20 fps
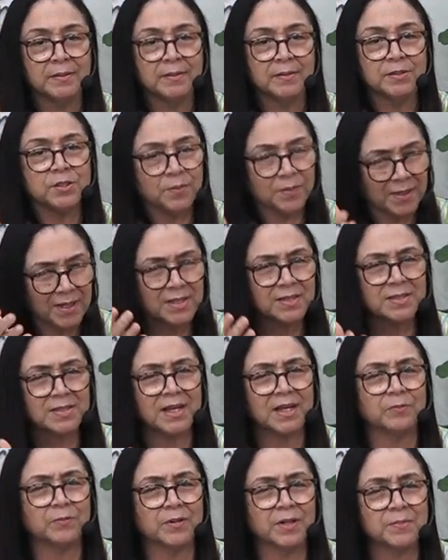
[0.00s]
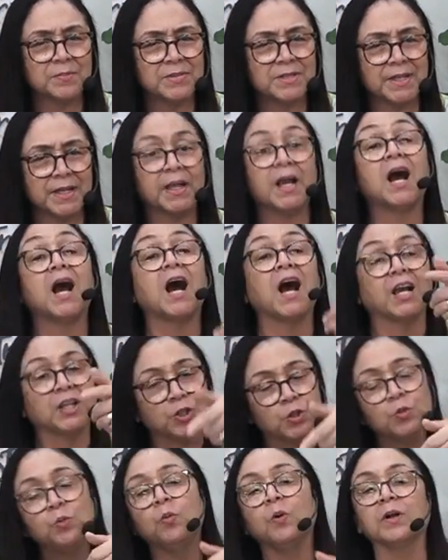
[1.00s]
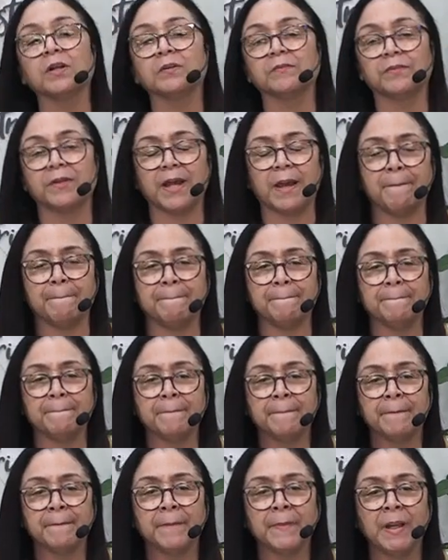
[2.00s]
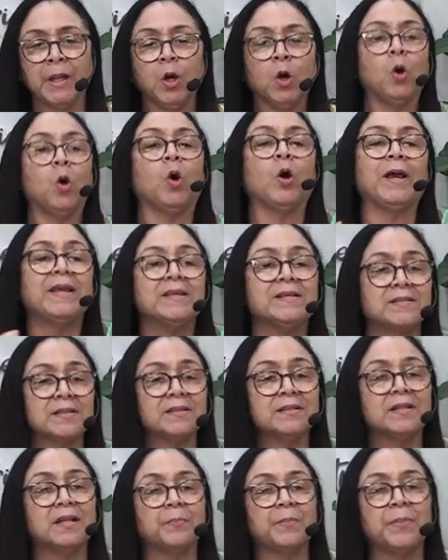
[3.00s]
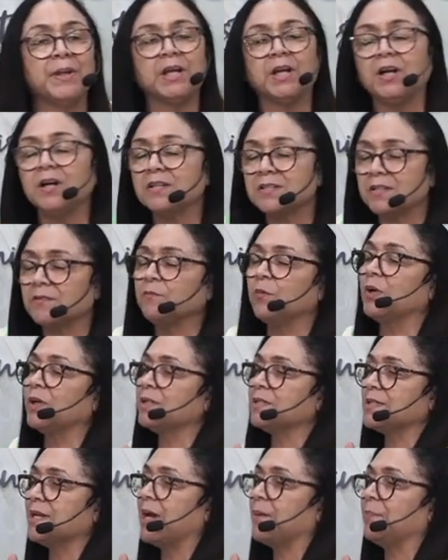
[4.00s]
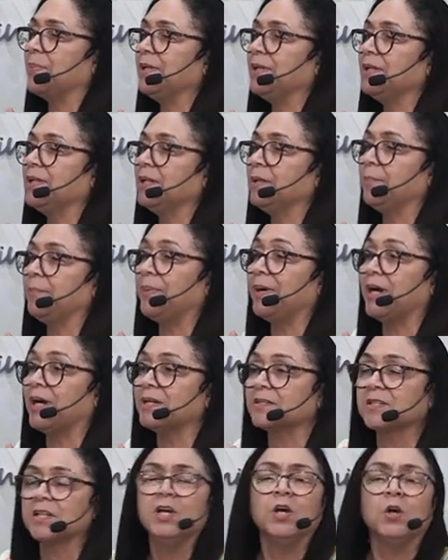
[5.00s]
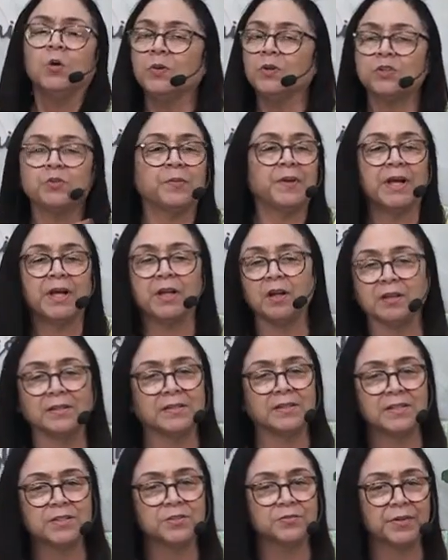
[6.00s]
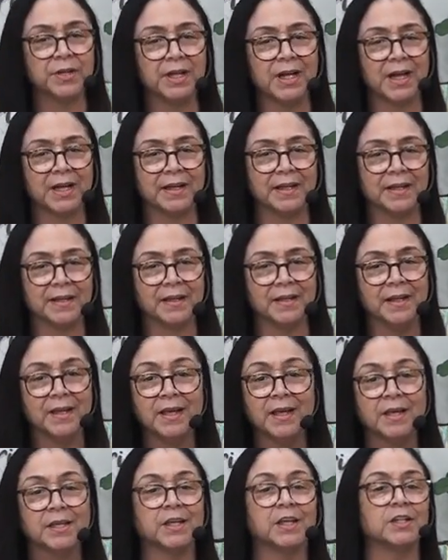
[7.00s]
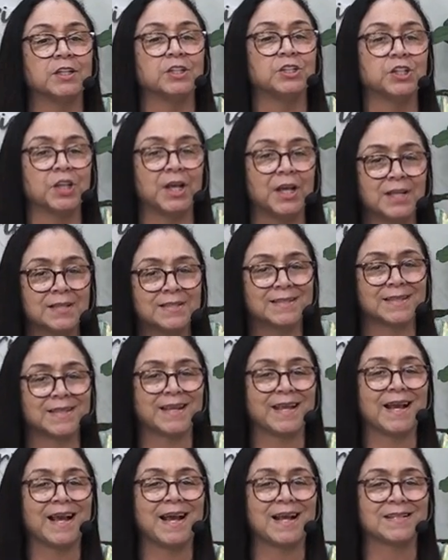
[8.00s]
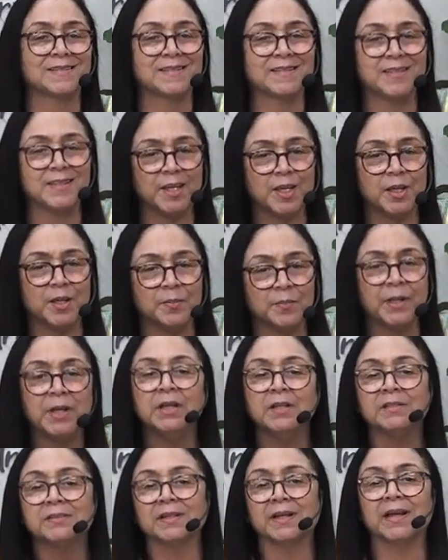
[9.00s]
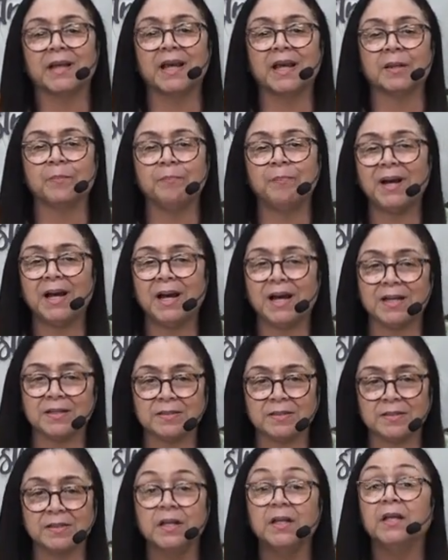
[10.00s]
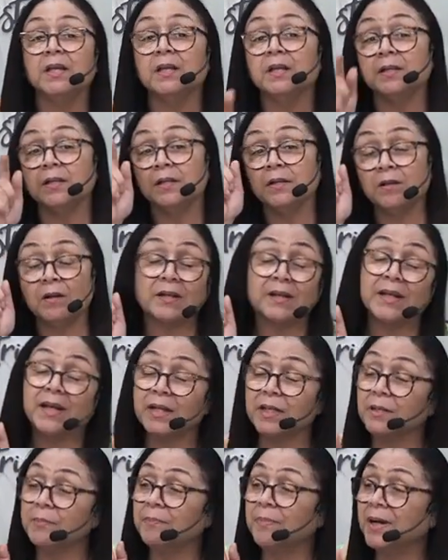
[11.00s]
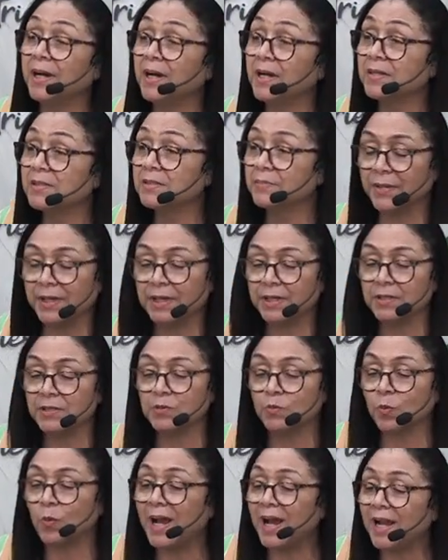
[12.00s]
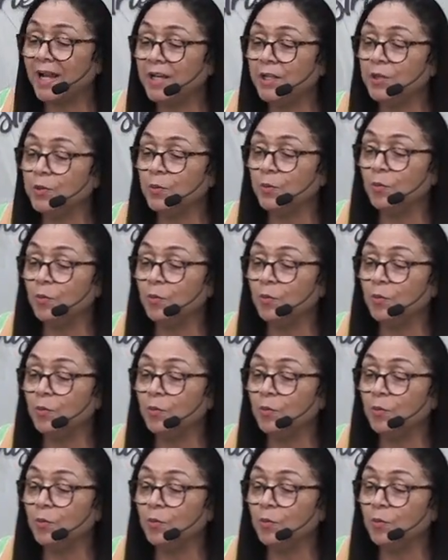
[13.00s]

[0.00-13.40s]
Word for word: Do you understand what I'm saying? Are you one of them? Or is it that because of what has happened in the past, which we are not disregarding, you just can't seem to get past? You're not getting past because while you